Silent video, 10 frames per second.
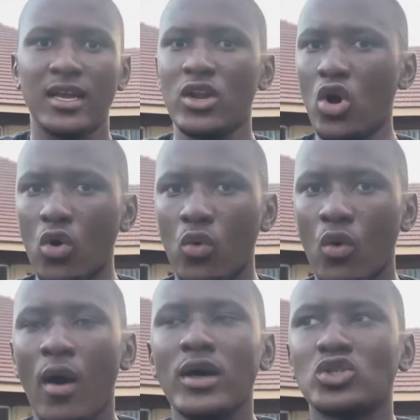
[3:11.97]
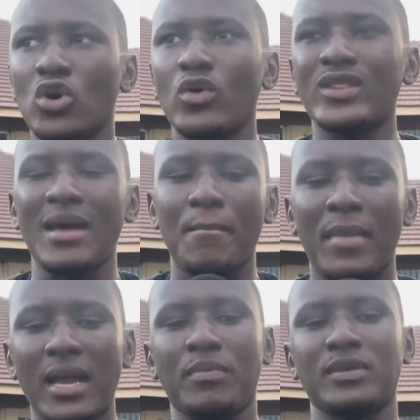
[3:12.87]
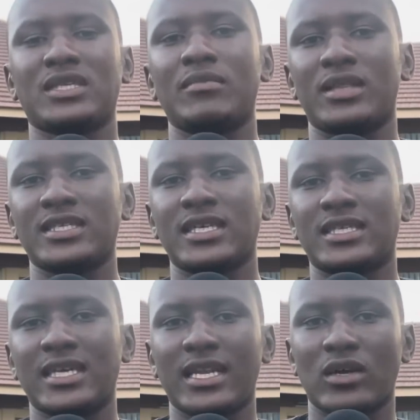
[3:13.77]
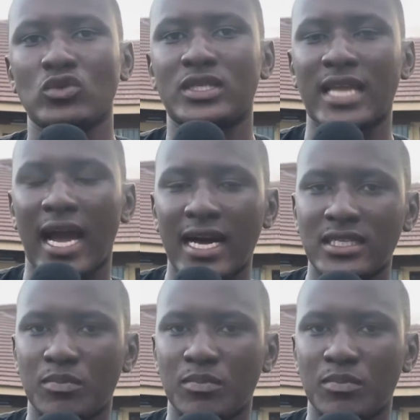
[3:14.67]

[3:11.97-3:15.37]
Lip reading: No. So there might be some things that Sundowns does,